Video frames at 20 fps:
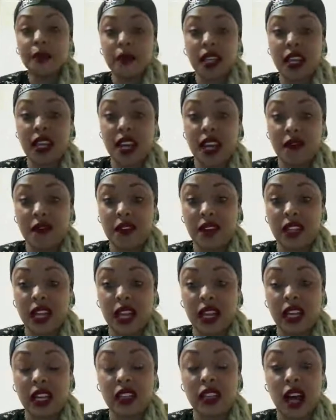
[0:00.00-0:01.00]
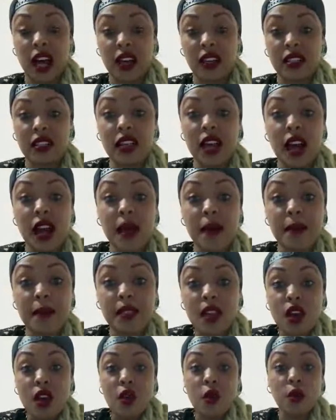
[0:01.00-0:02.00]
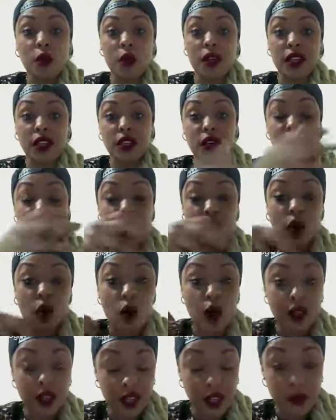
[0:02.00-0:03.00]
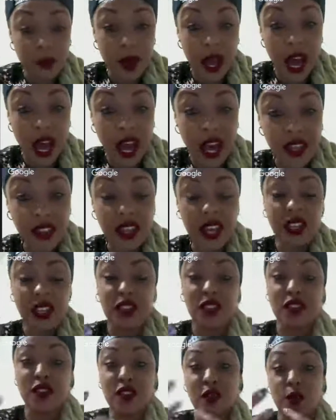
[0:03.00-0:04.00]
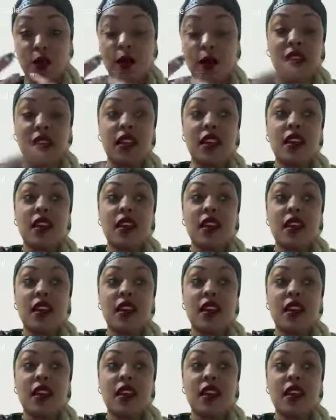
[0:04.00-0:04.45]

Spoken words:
And I feel like a lot of times when you're on your path and you're doing